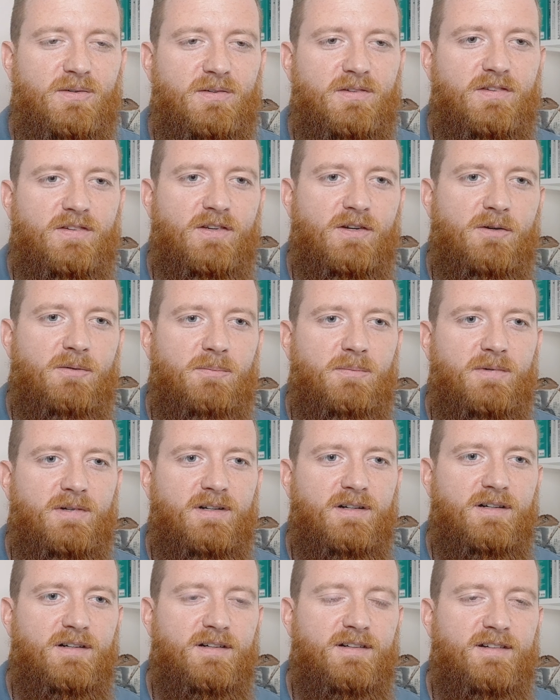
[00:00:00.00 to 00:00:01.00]
some
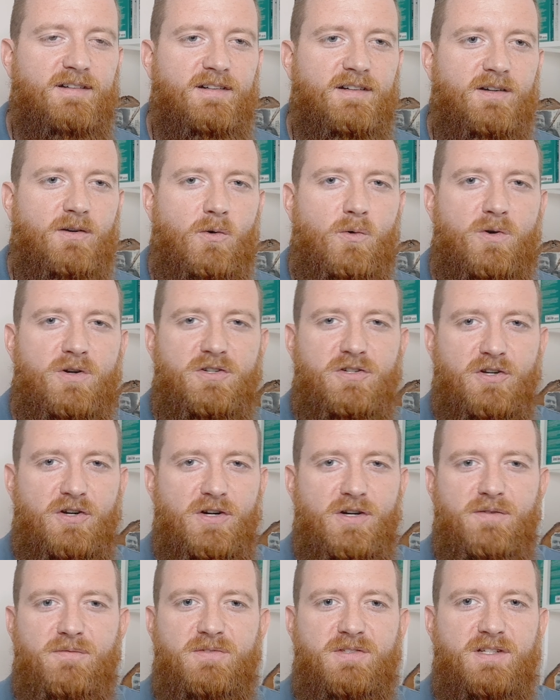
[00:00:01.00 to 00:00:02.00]
hors
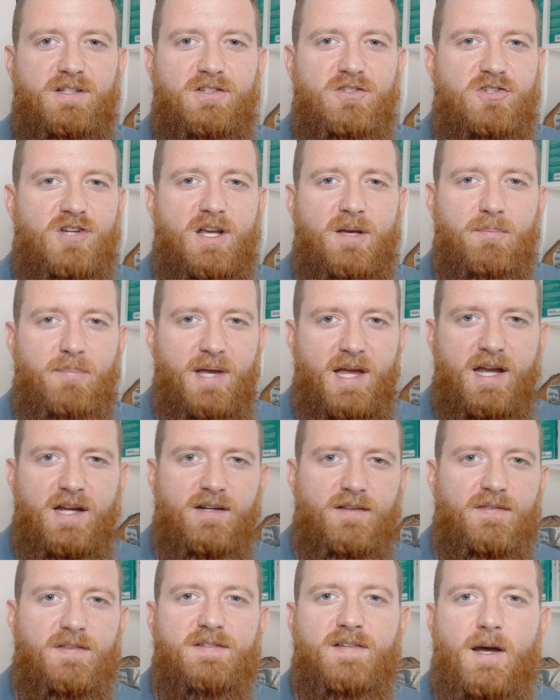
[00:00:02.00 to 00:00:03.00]
d'oeuvres and
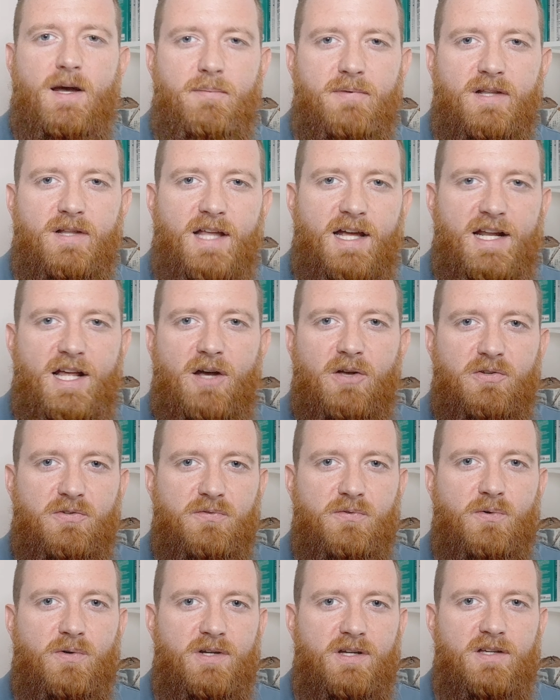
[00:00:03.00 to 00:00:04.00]
champagne at the top of the lighthouse
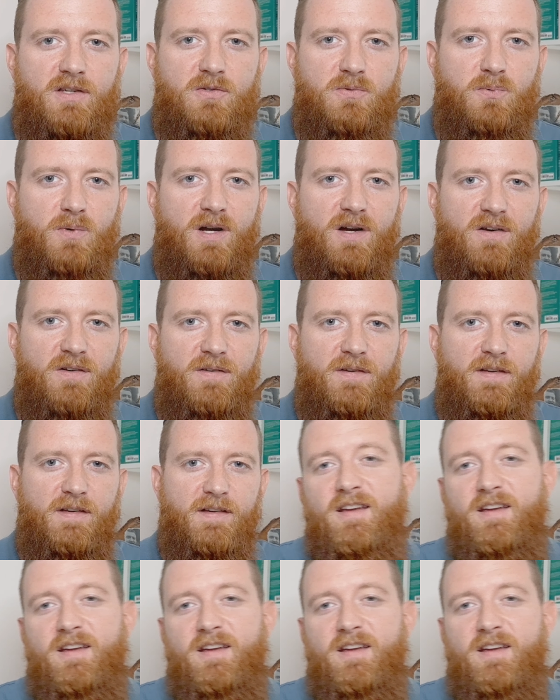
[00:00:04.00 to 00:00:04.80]
for you as well.